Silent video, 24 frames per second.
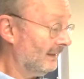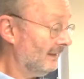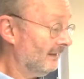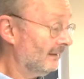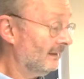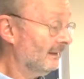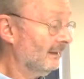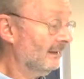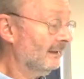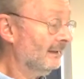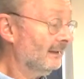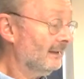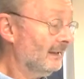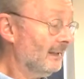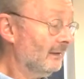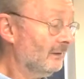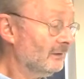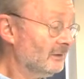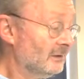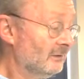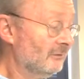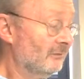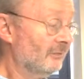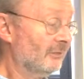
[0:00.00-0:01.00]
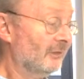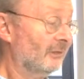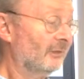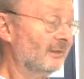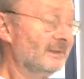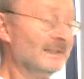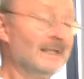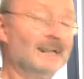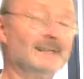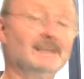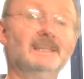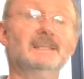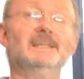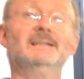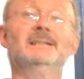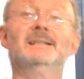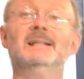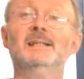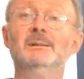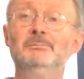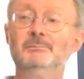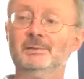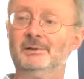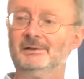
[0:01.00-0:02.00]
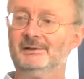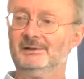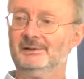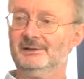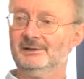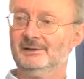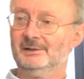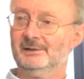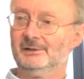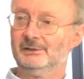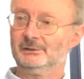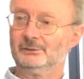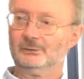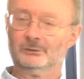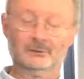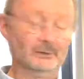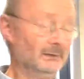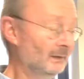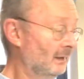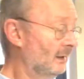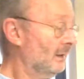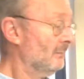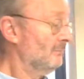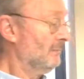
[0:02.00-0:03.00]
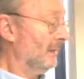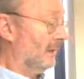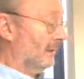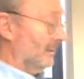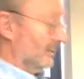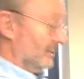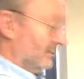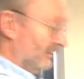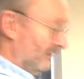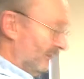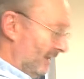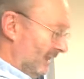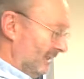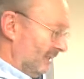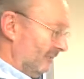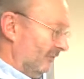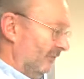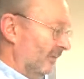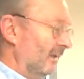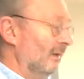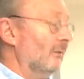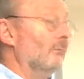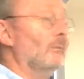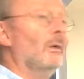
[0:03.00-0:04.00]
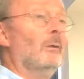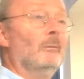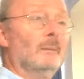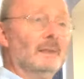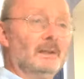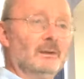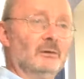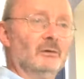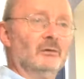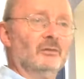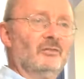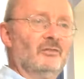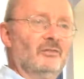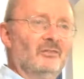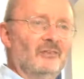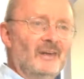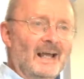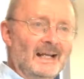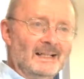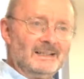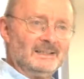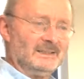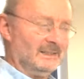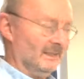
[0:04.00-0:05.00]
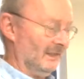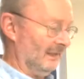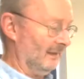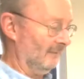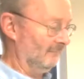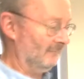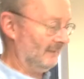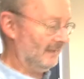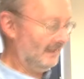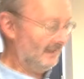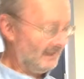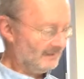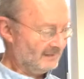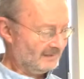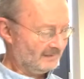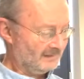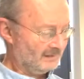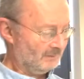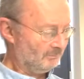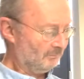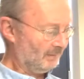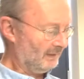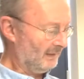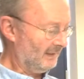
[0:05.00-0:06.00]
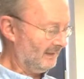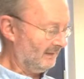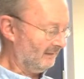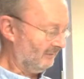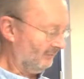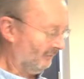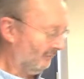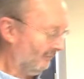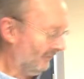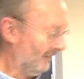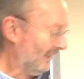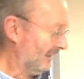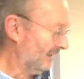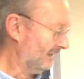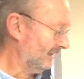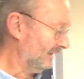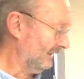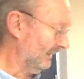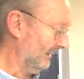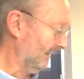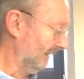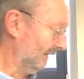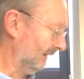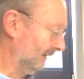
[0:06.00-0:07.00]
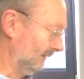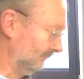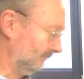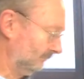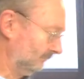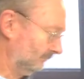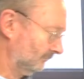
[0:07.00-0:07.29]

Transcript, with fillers: it, the ocean floor is actually deeper than usual because of this, what we call flexure. This is the plate flexing.